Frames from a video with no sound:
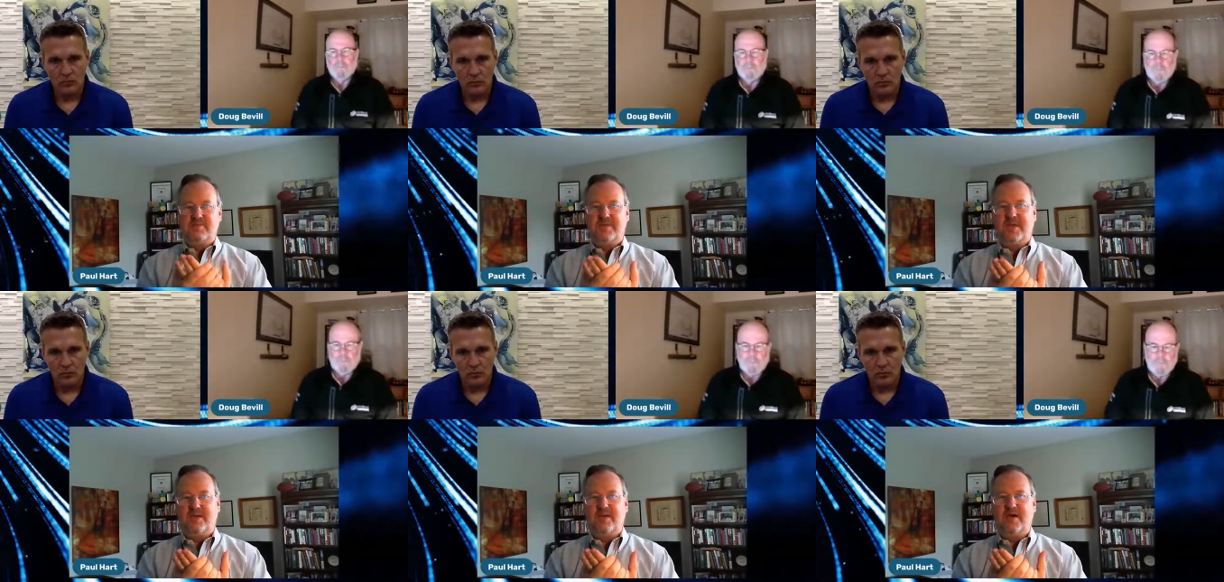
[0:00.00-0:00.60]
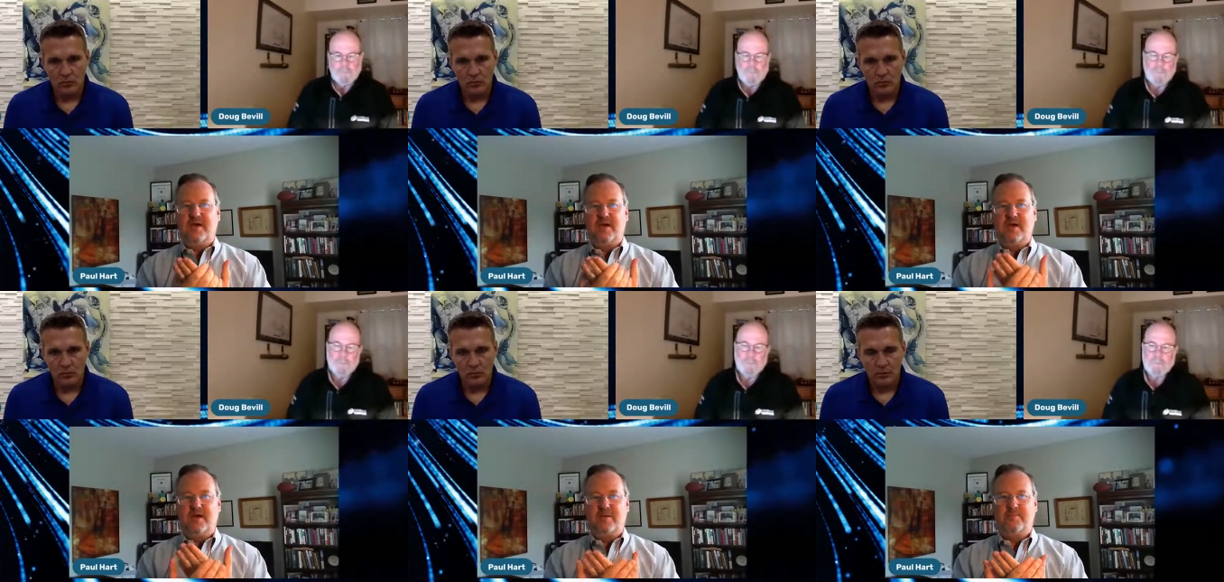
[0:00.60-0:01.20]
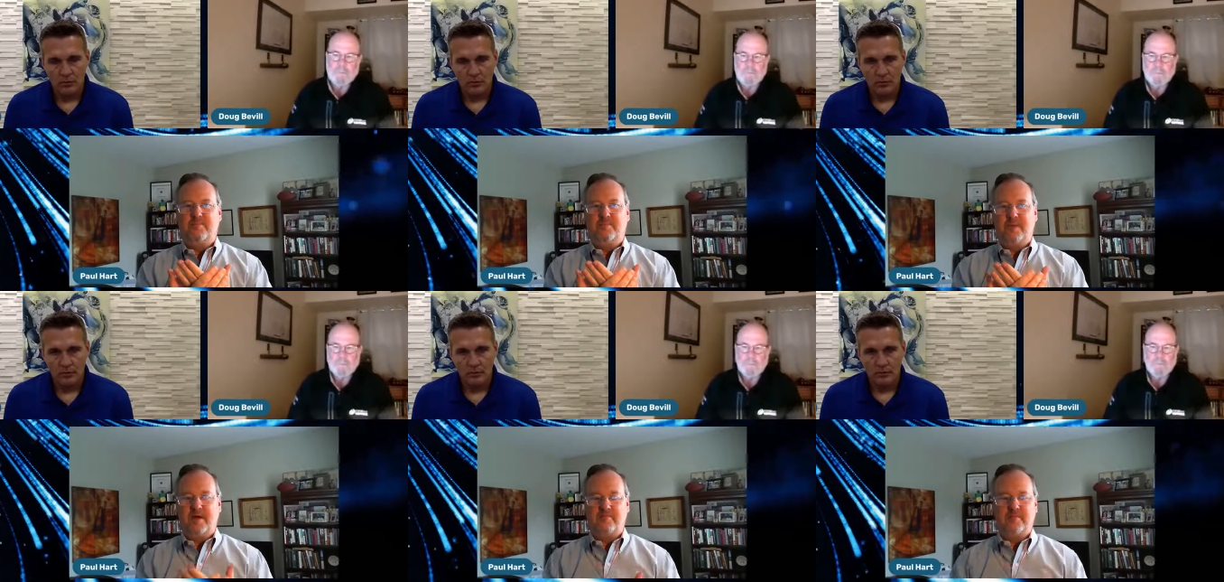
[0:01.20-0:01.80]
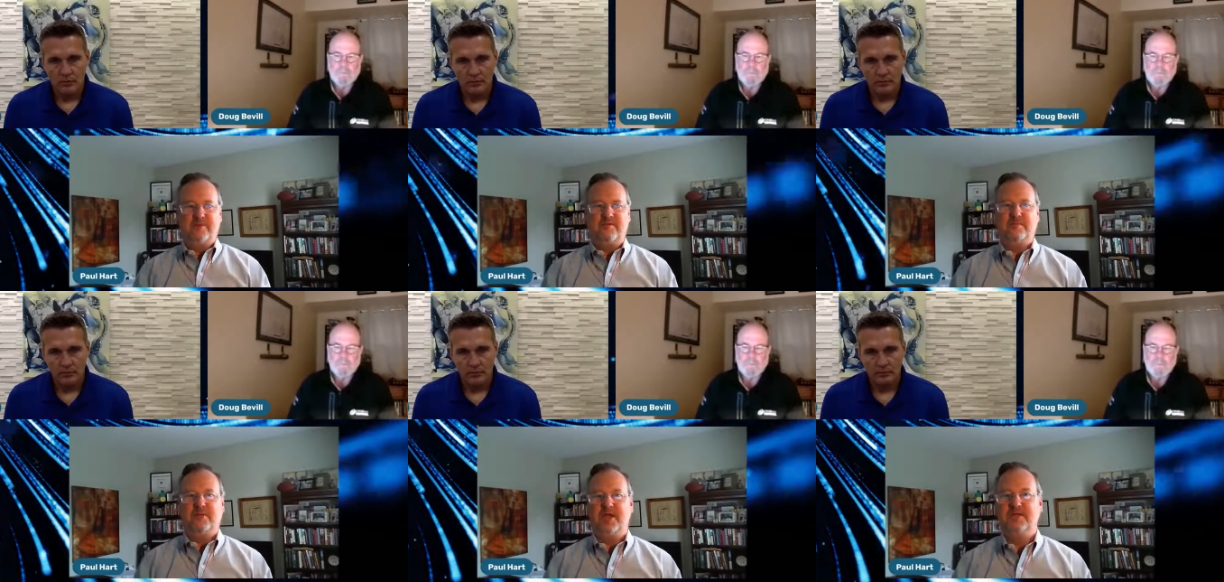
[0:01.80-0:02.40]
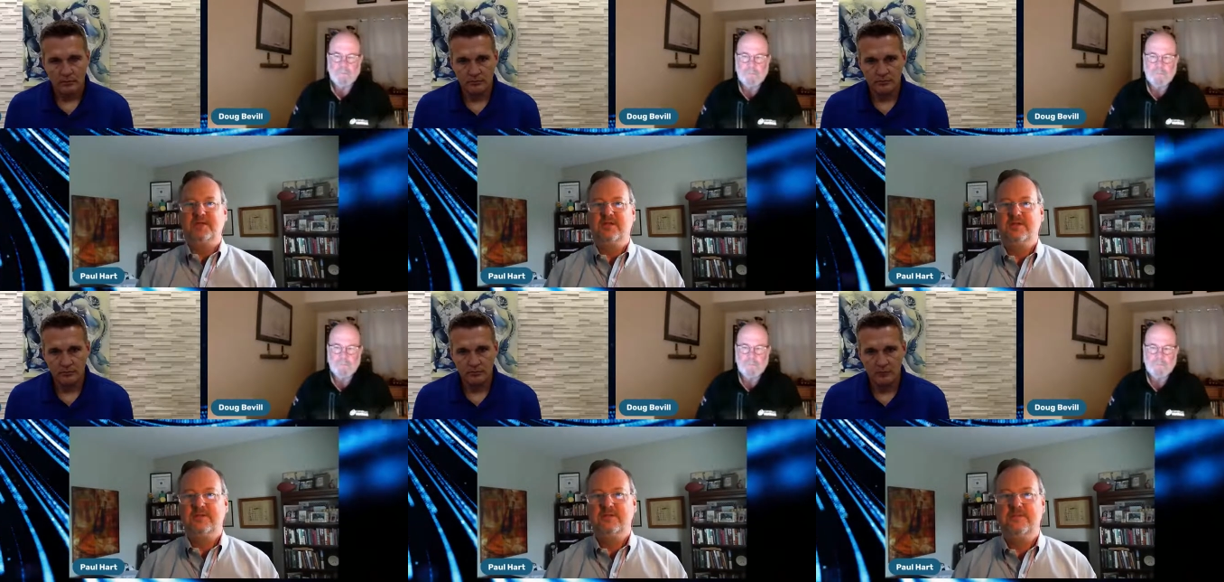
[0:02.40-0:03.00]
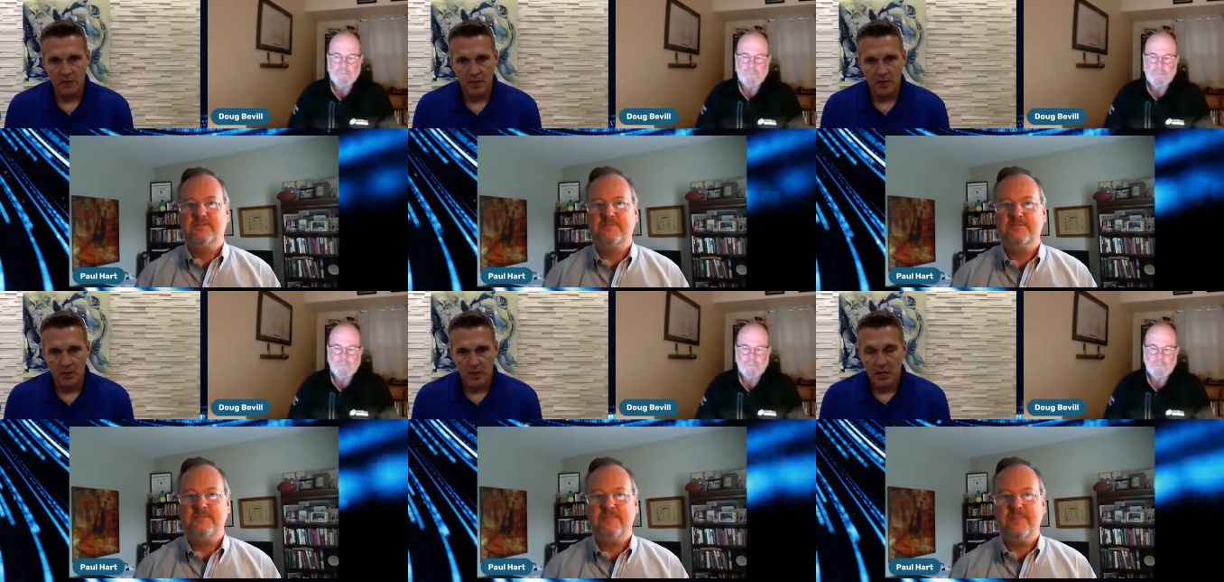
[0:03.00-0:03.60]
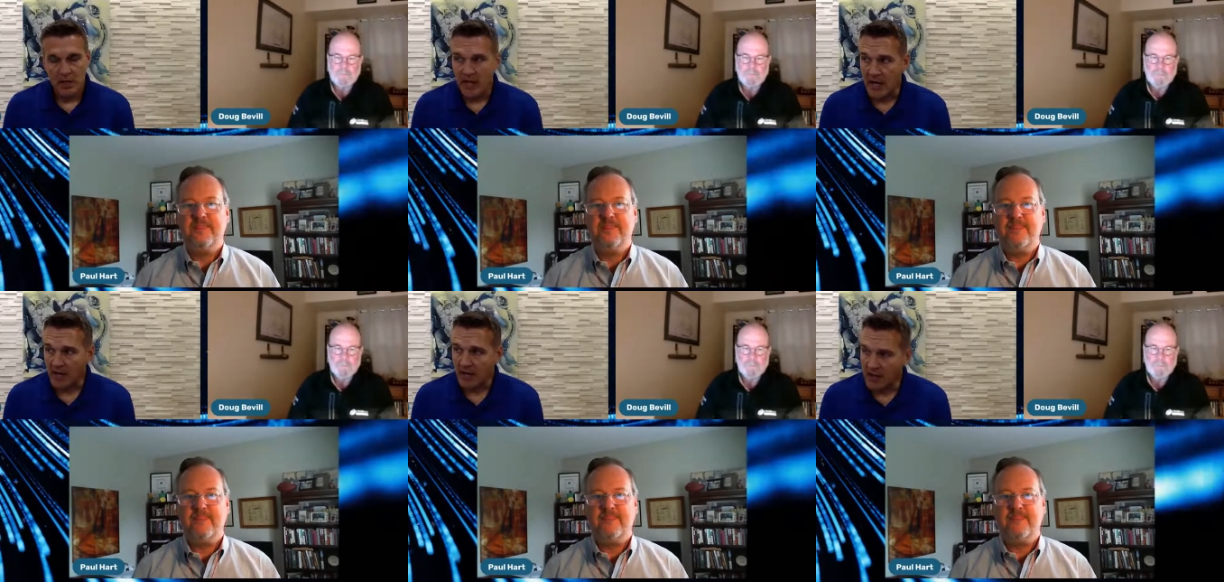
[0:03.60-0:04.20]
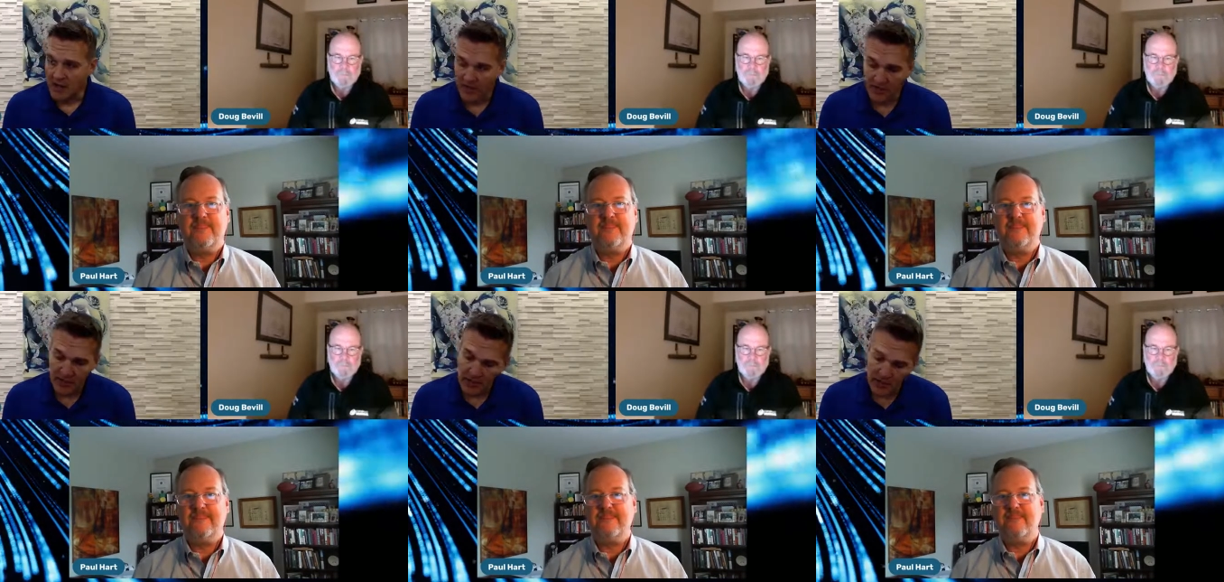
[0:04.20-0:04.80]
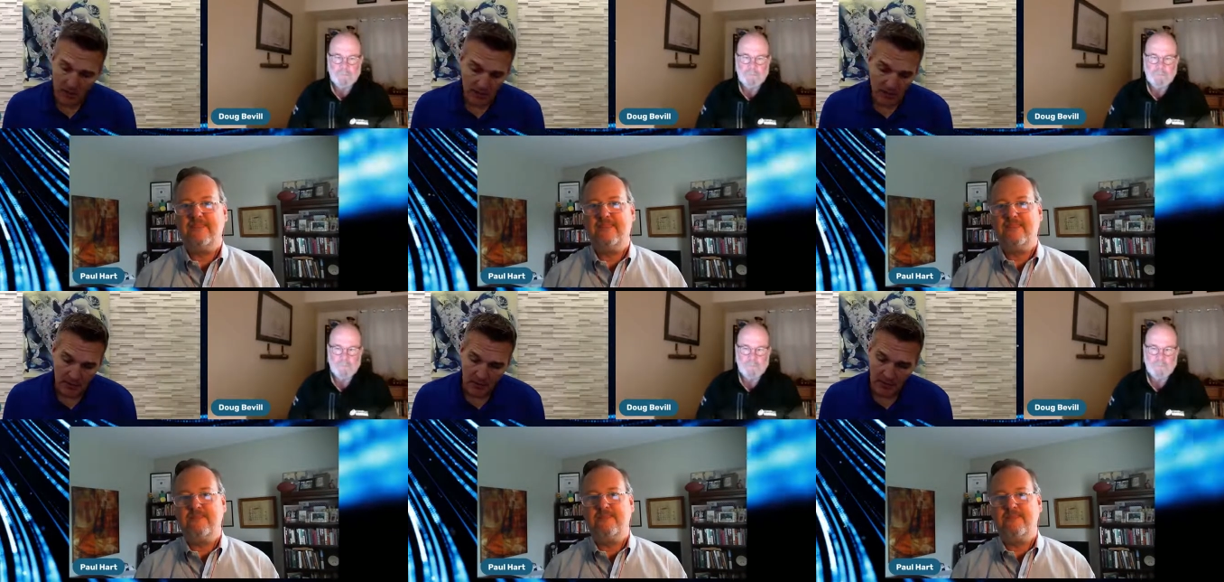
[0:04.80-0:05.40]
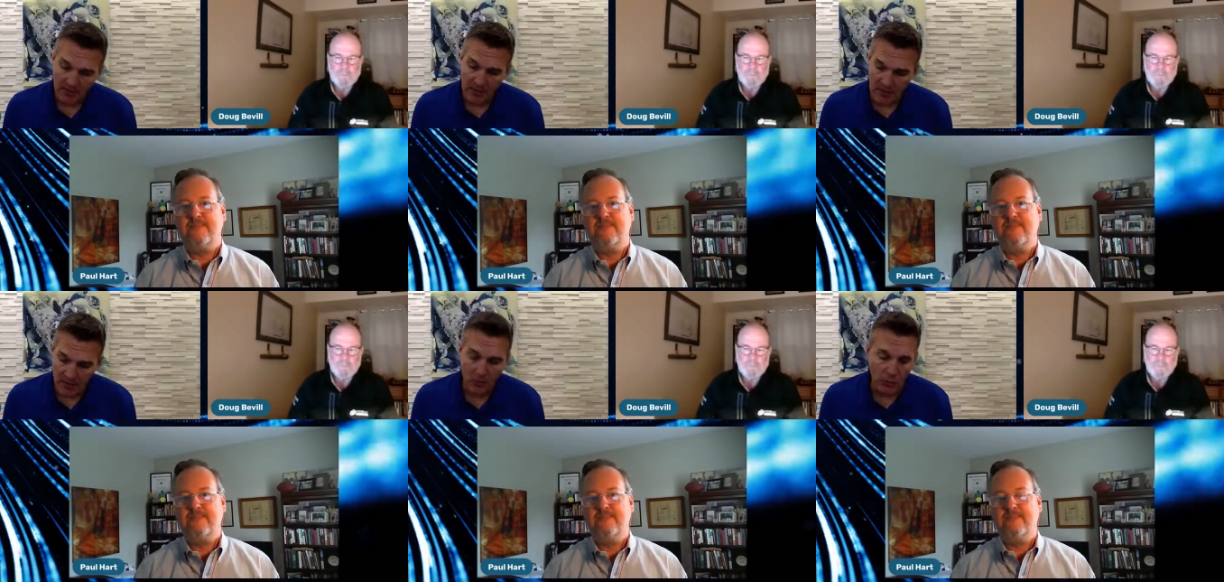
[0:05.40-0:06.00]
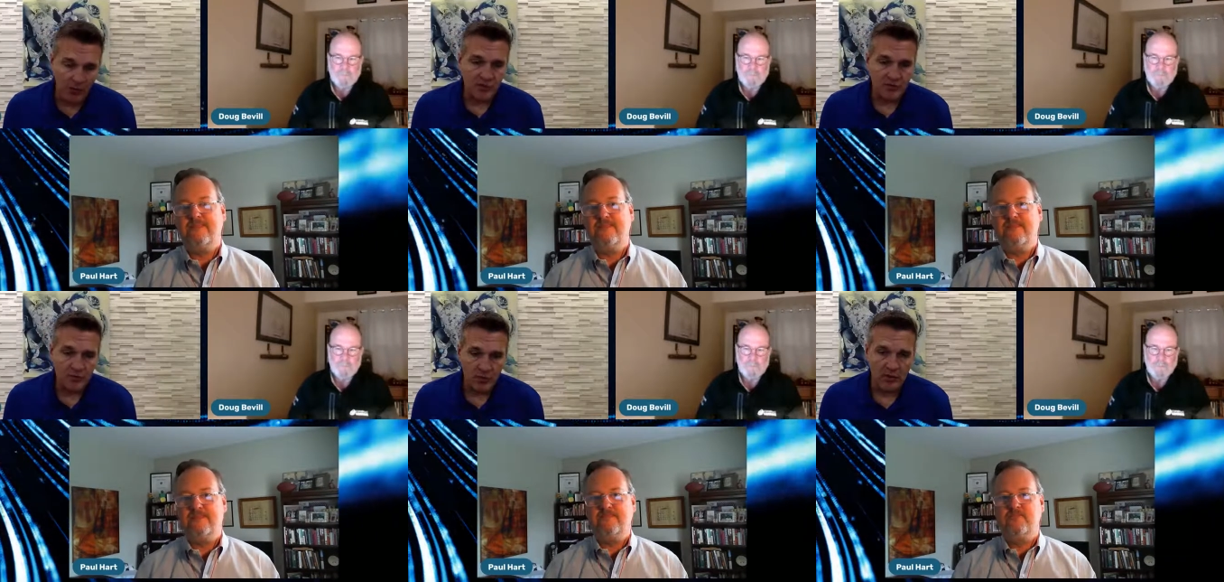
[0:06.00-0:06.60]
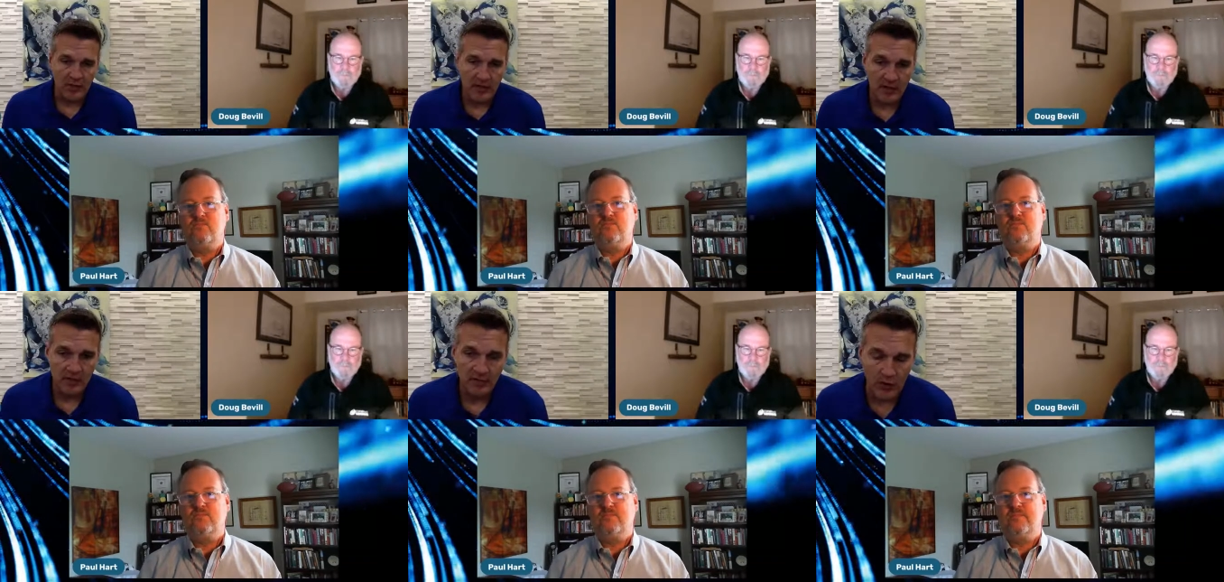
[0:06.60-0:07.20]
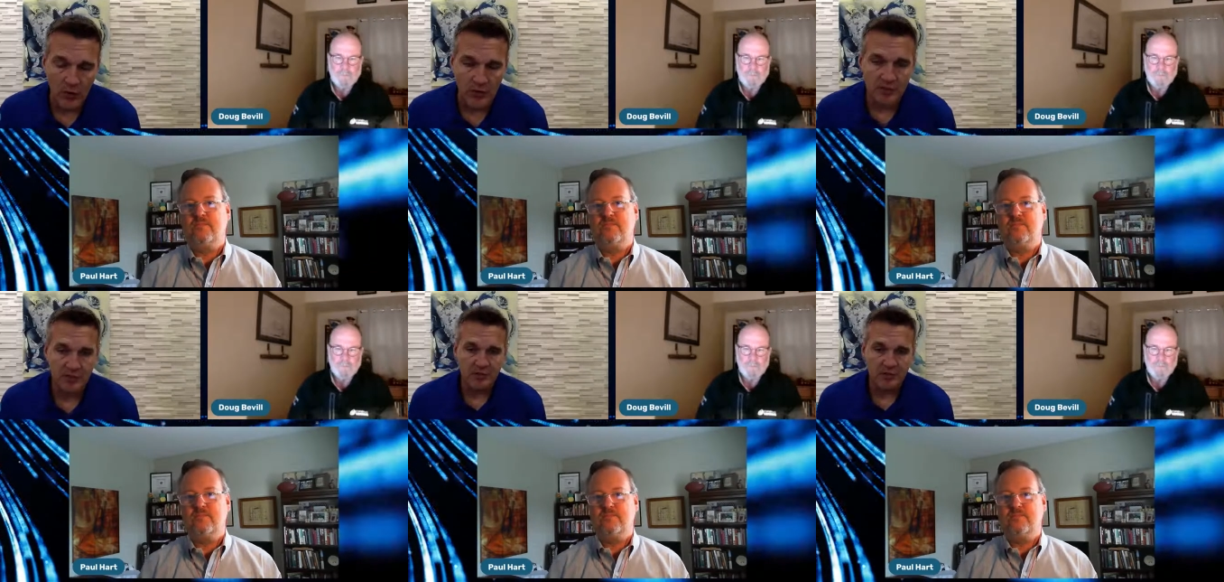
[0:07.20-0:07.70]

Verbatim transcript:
Speaker 1: they make a a, a, a perfect blend.
Speaker 2: Yeah, I, I think anyone that's really focused